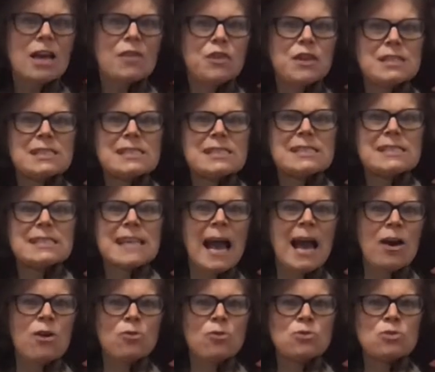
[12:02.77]
The
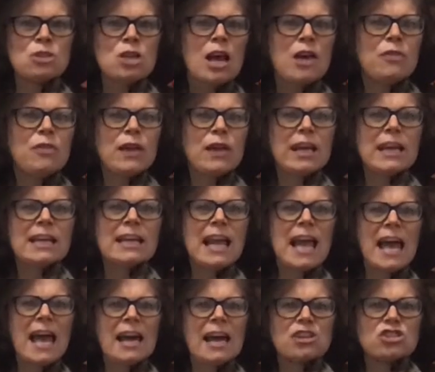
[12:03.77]
sound that can
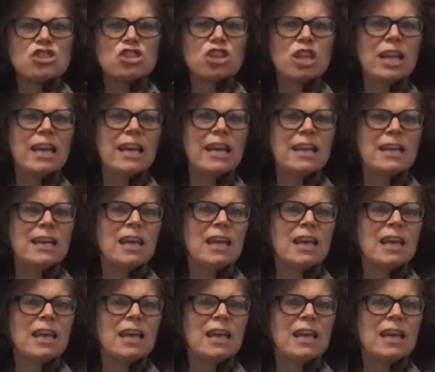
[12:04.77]
actually